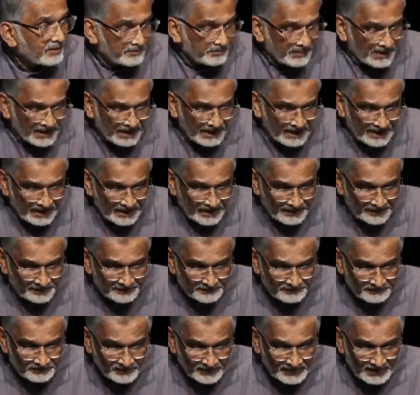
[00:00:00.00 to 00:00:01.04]
By
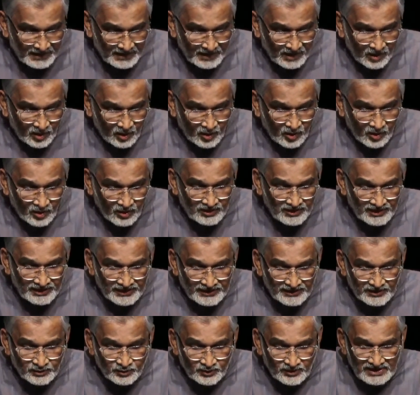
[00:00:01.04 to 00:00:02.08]

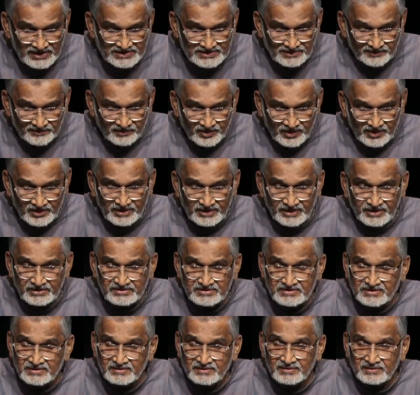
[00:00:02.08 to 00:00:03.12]
honoring today's
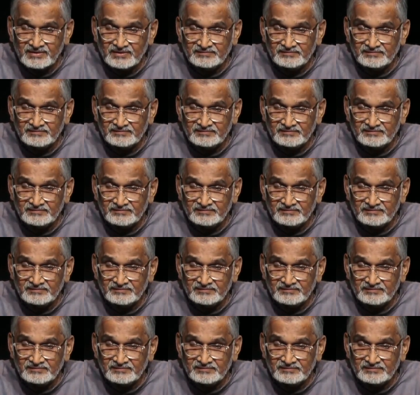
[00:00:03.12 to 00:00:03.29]
awardees,